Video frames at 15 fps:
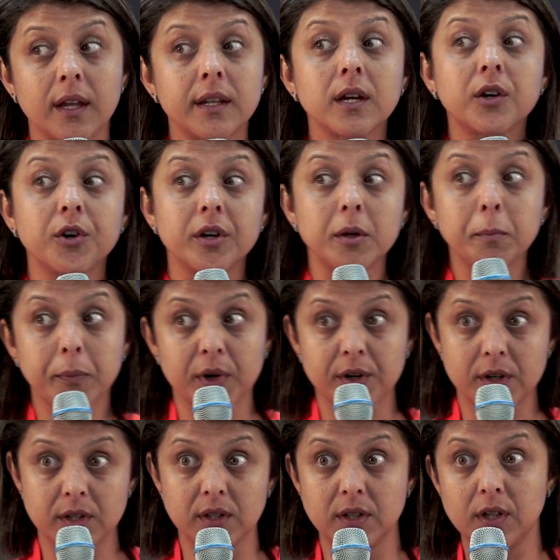And the current
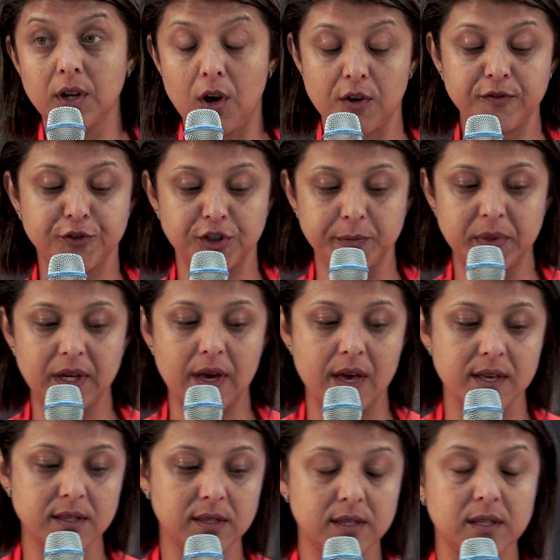burden of
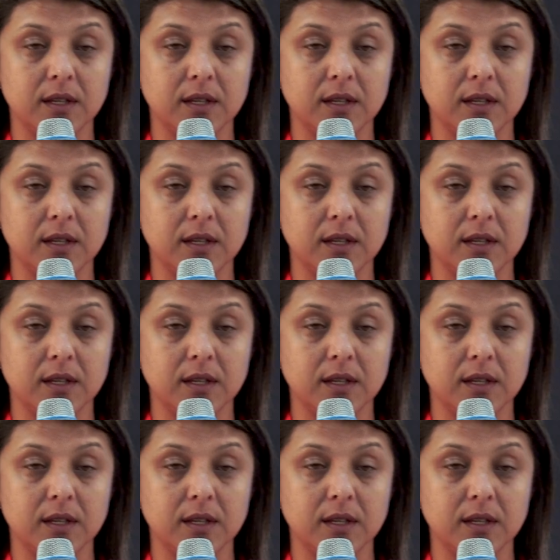GBS,